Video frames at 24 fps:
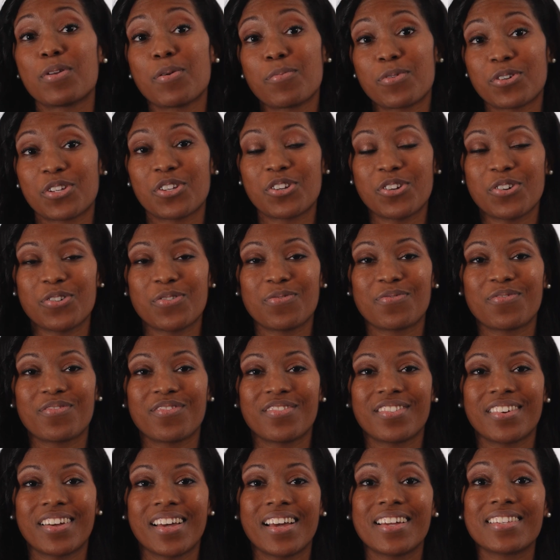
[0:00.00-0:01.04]
number 2,
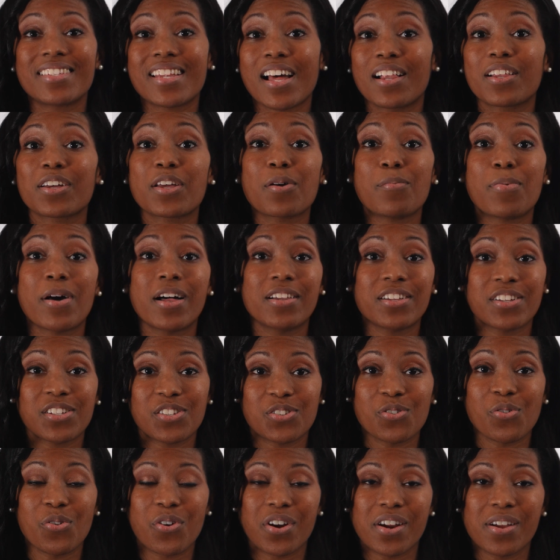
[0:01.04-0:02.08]
tell a compelling
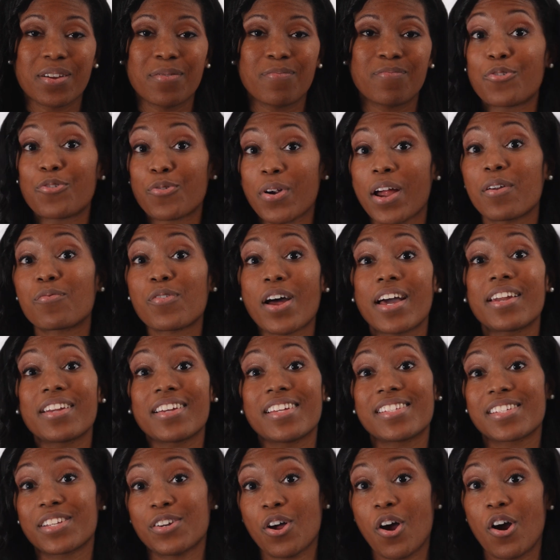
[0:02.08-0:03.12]
story. Grant writing
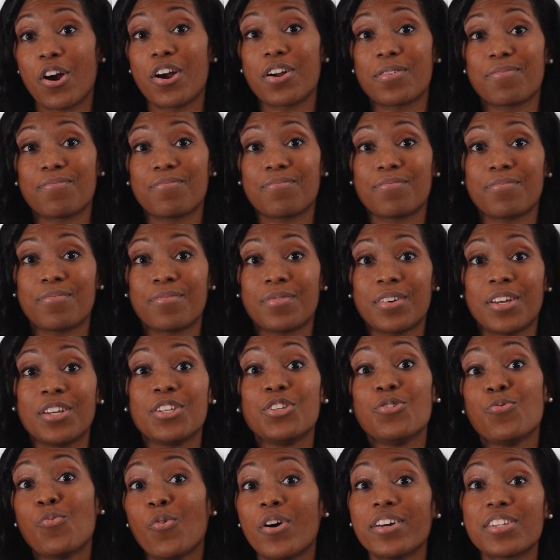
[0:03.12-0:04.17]
is an art.
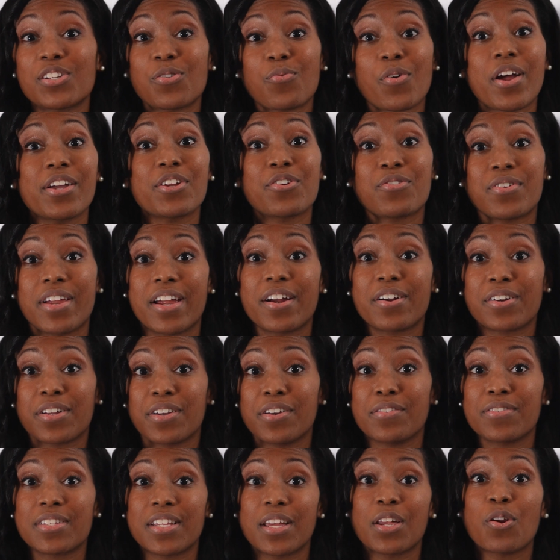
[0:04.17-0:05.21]
You want to write your
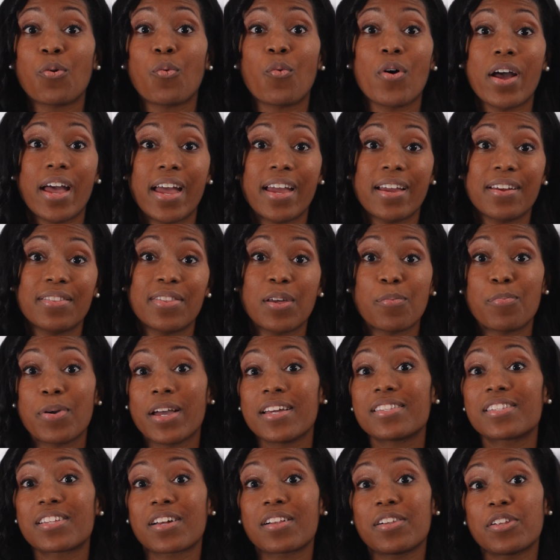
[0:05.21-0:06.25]
narratives in a way that
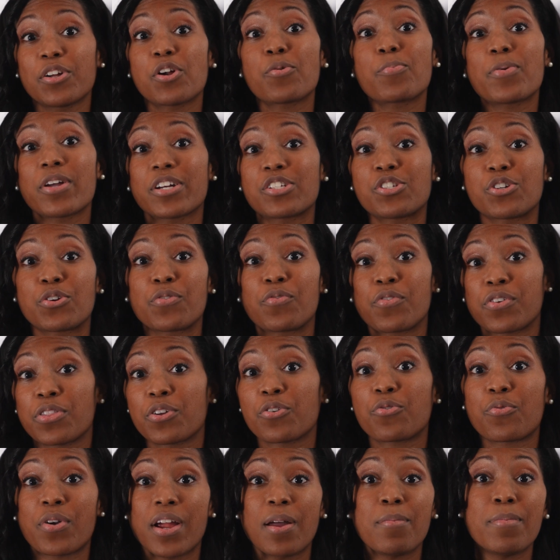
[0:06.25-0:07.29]
paints a clear picture for the
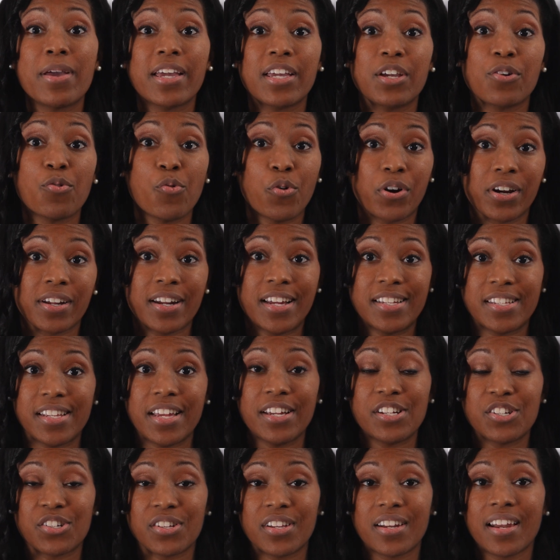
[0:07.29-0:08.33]
grant-making
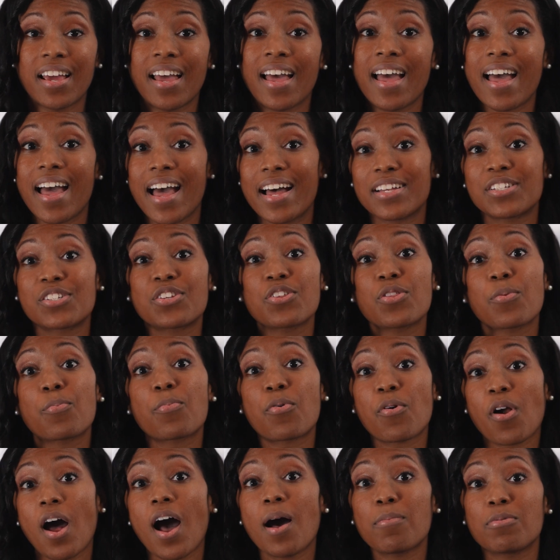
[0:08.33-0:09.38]
organization as to the
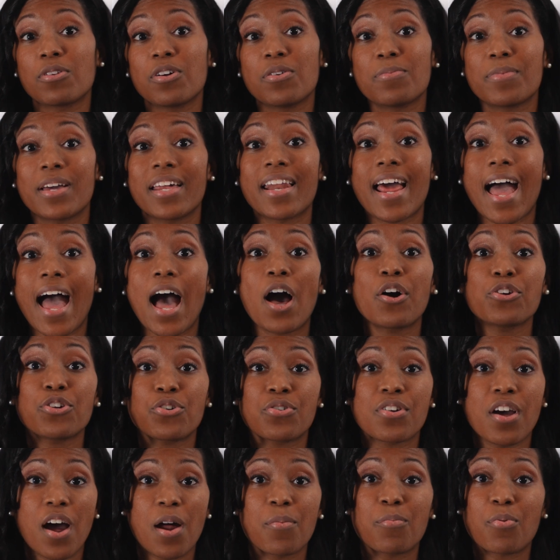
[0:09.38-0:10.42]
problem and how
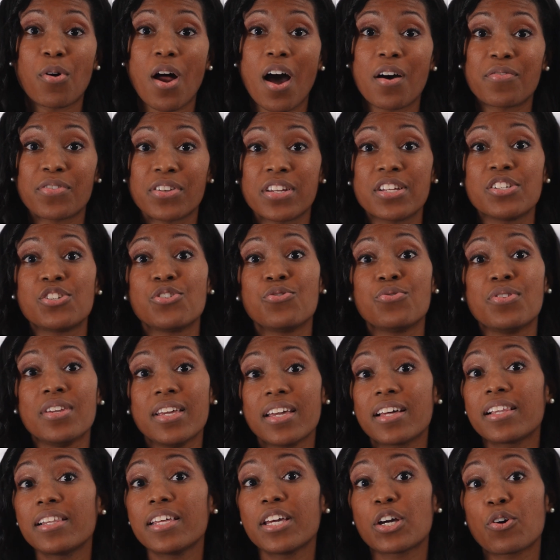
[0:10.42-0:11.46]
your nonprofit is
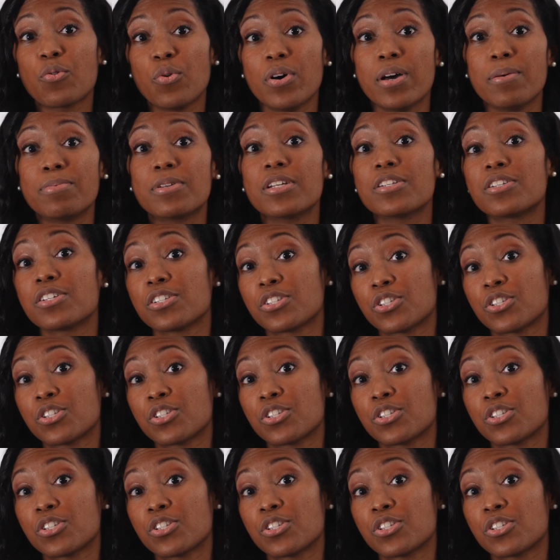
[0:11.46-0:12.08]
uniquely equipped to